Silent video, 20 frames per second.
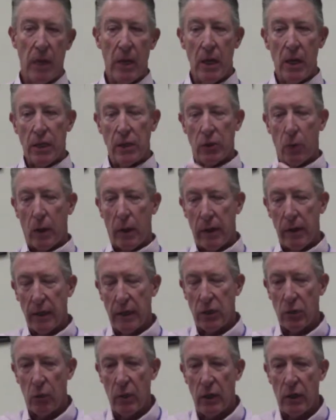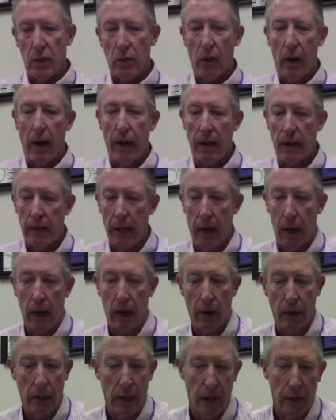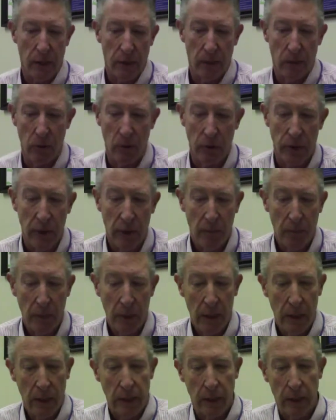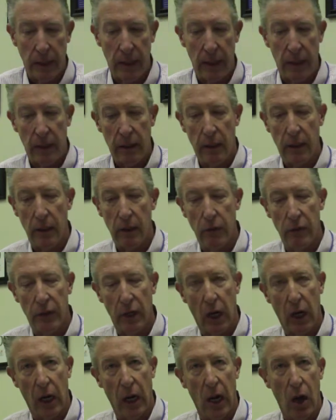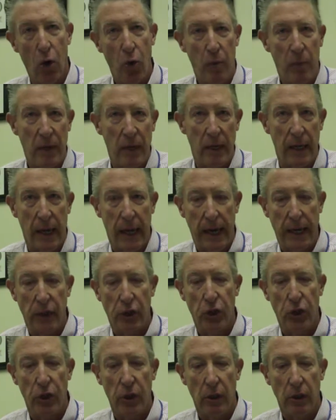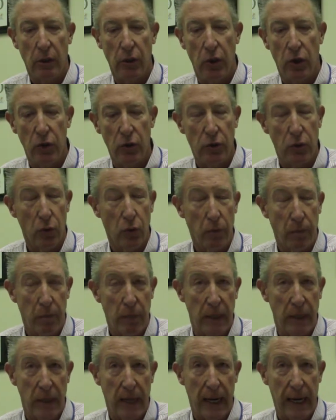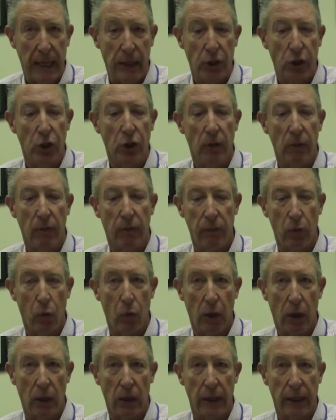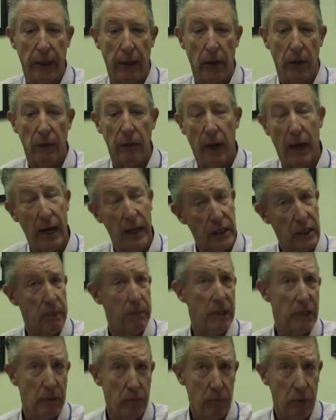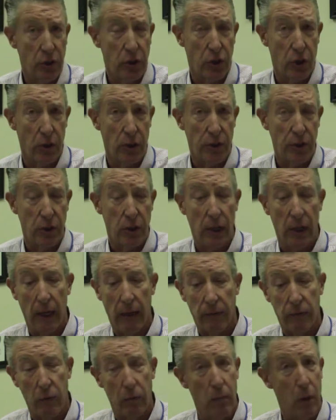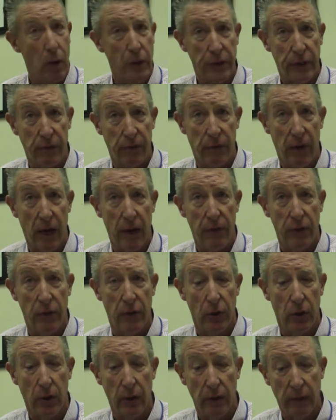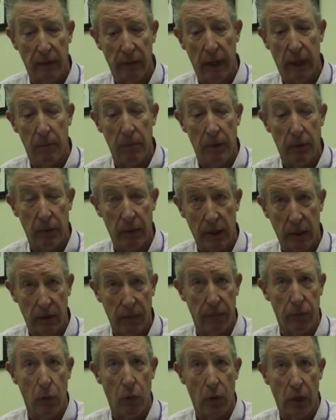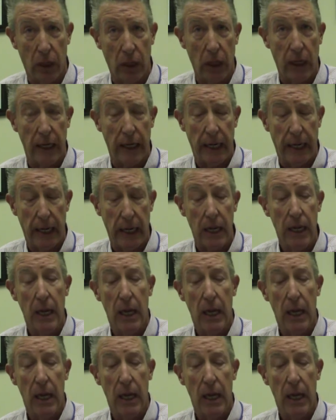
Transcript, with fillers: So one of the things that we try to tell our customers, you need to use a low pH, neutral pH floor cleaner. There has to be some detergent. You have to emulsify the dirt. You've got to be able to get the floor clean.